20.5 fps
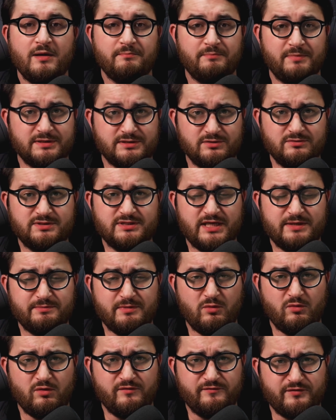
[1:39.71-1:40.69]
But don't take
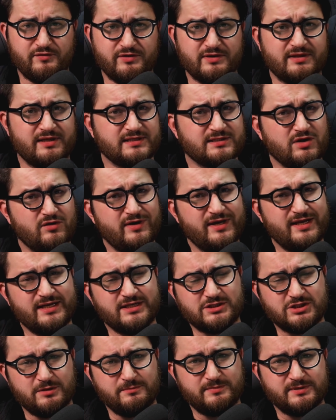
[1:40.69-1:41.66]
my word for it. Let's go ahead
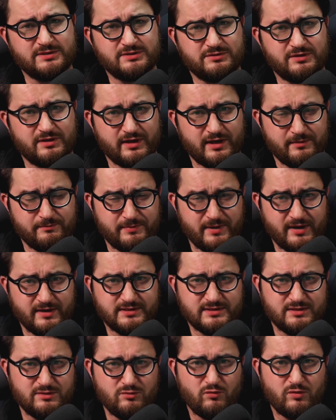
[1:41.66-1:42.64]
and jump into the
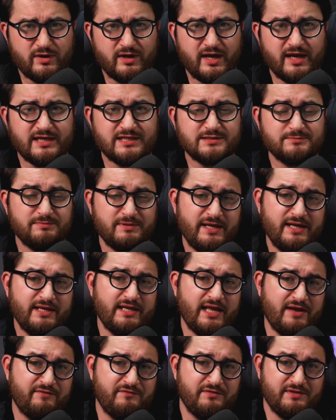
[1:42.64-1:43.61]
comparison where I
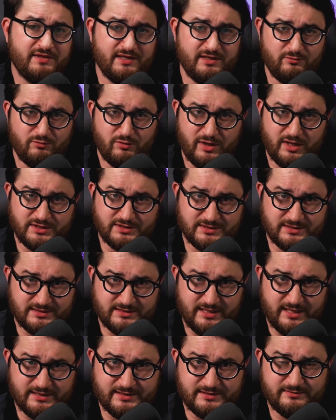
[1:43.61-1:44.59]
explain everything what I just
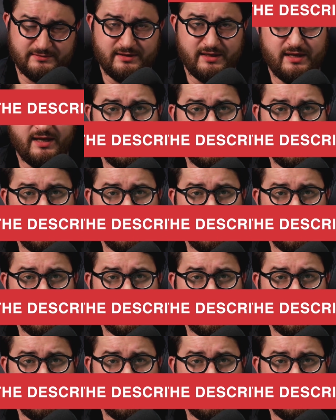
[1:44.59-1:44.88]
said.